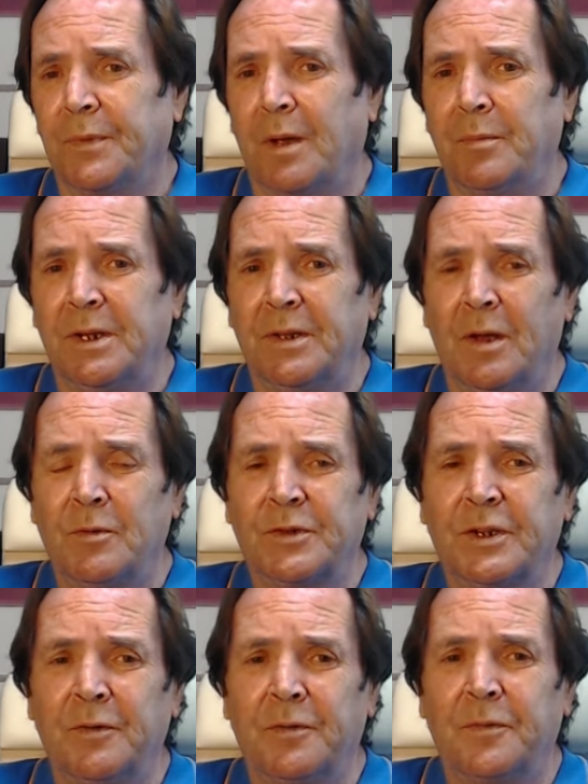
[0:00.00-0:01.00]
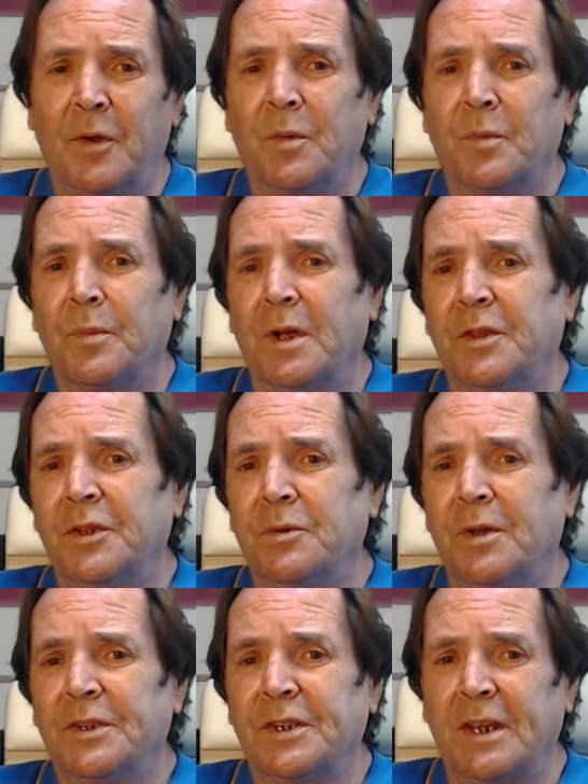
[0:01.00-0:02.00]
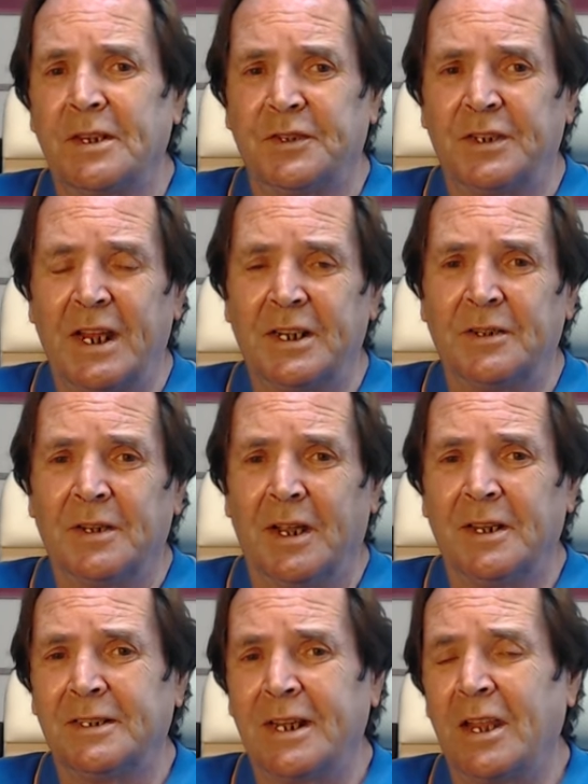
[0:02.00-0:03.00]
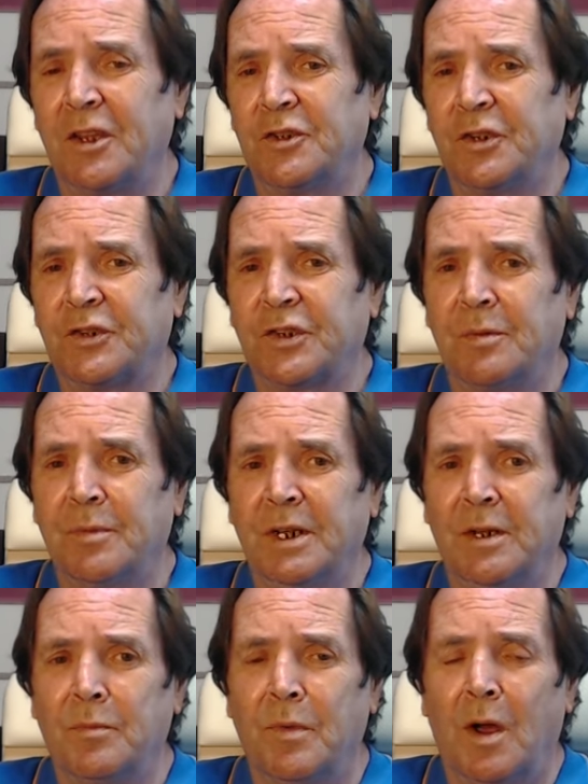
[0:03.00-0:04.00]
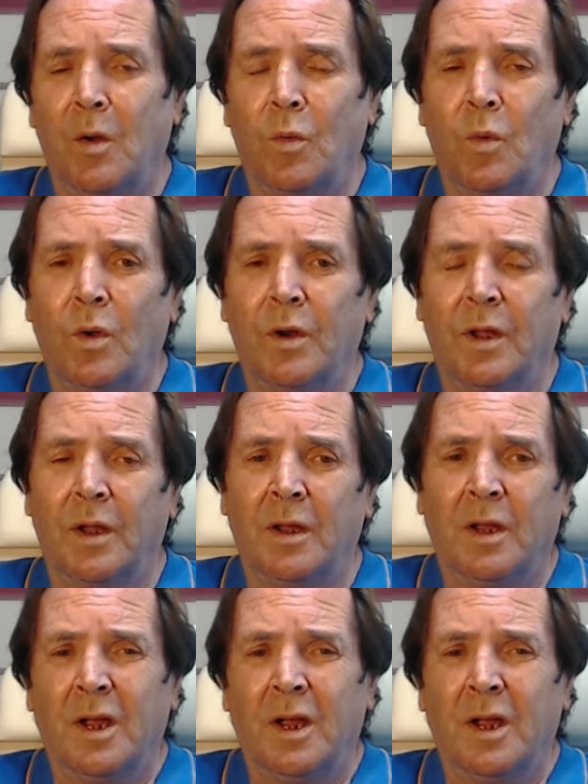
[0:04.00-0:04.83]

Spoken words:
I mean, that was confirmed by the US Senate Intelligence Committee, Mark Warner.